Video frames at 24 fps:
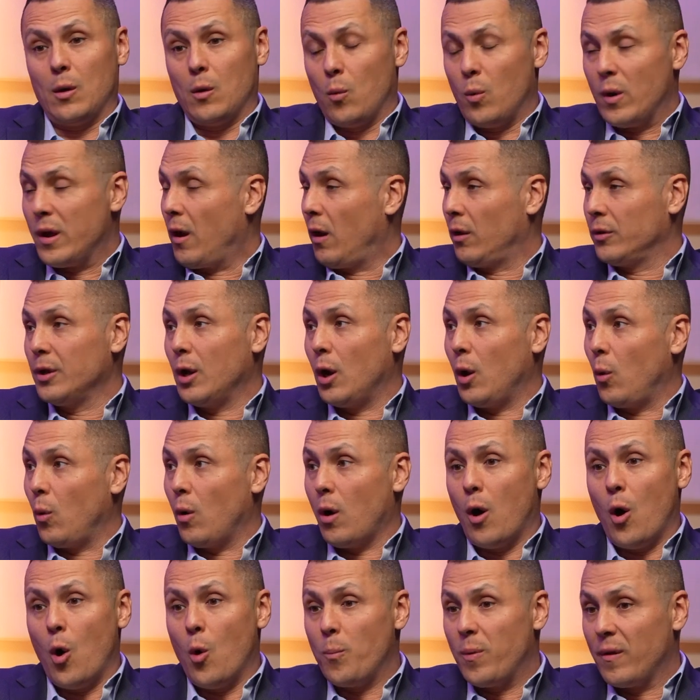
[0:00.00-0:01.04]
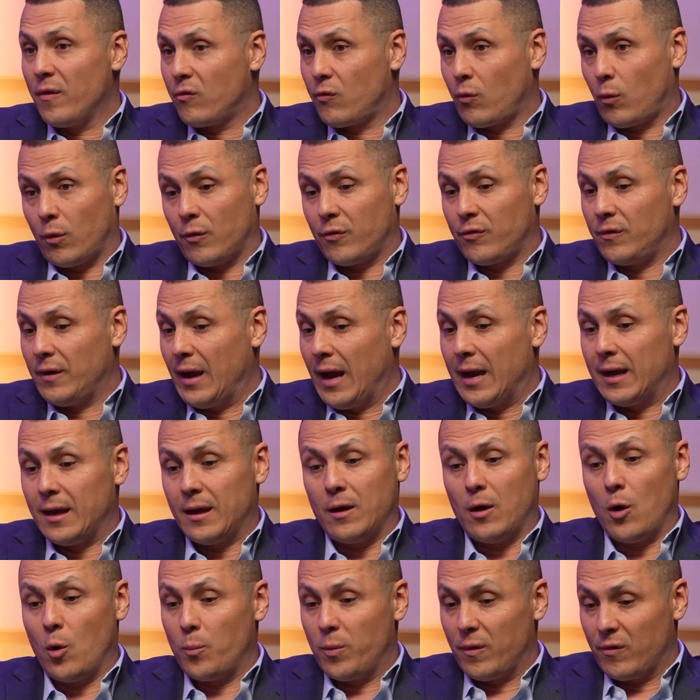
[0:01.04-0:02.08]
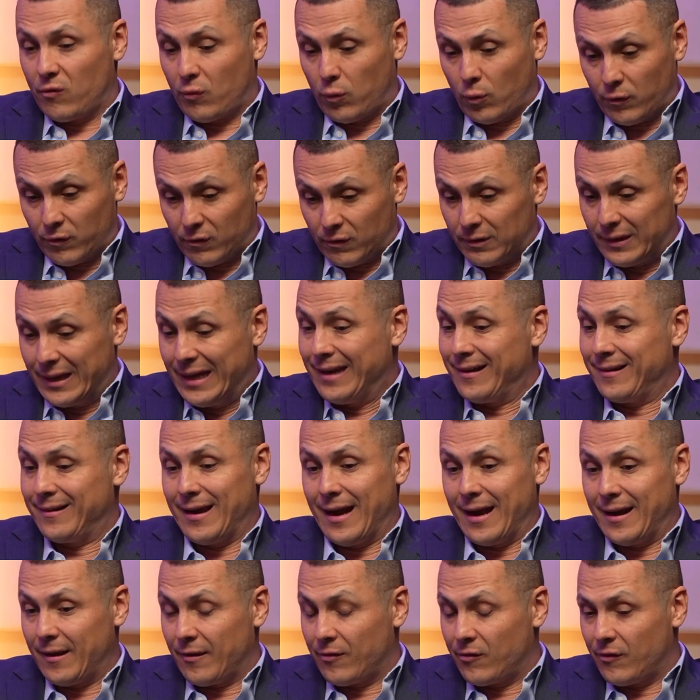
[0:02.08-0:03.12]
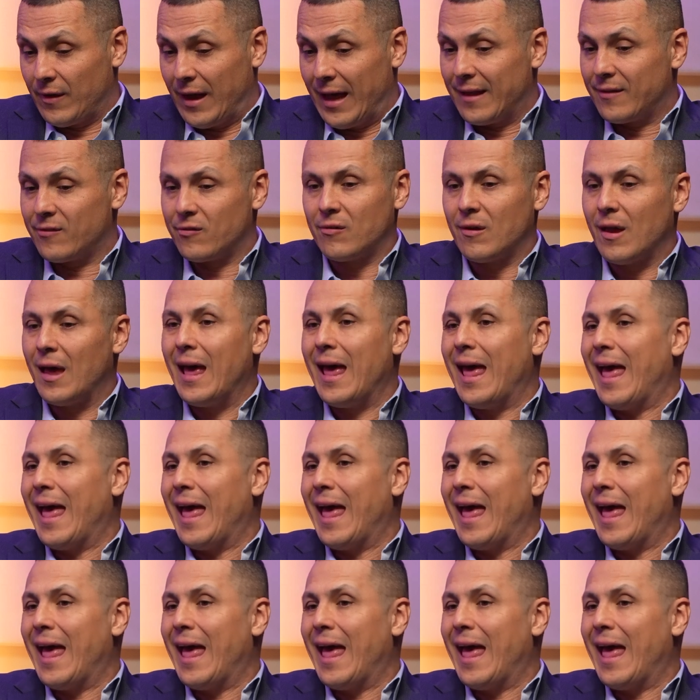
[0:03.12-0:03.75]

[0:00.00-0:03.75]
we all know open source data, open source leaked data sets,